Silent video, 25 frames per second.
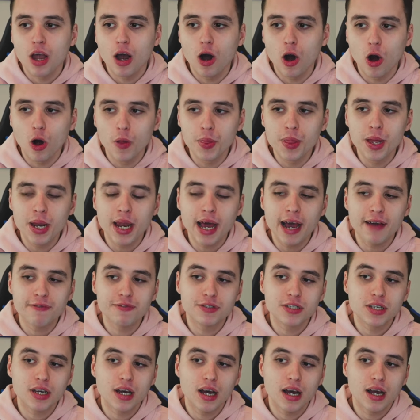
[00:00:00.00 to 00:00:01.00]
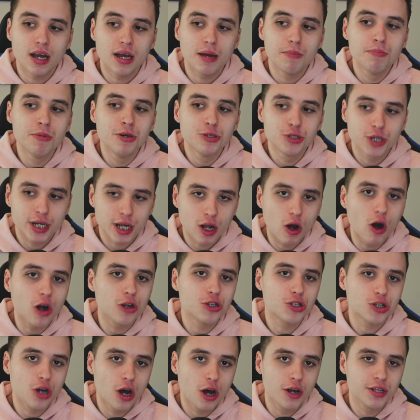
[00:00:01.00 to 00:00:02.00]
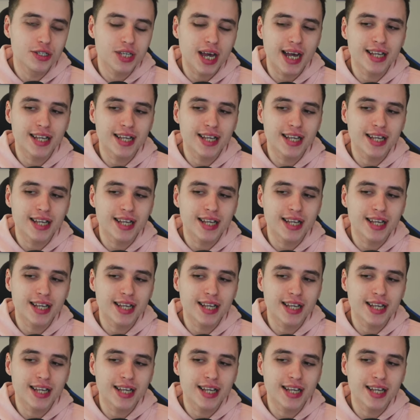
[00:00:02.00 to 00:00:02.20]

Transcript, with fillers: On the left, Mudryk got a chance.